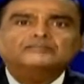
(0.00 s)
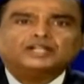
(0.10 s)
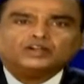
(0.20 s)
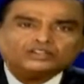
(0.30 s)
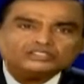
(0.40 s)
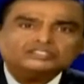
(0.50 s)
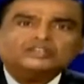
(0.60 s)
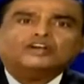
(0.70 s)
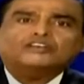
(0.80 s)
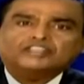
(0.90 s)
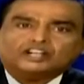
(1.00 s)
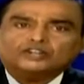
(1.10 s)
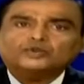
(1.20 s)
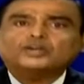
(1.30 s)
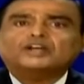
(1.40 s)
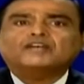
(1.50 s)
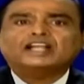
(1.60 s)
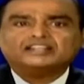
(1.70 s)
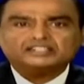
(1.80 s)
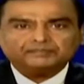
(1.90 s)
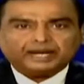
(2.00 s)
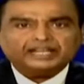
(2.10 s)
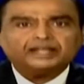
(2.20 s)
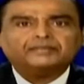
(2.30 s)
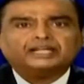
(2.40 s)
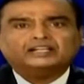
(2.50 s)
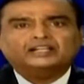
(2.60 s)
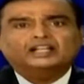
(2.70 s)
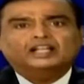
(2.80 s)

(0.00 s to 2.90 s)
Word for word: because of the coronavirus pandemic.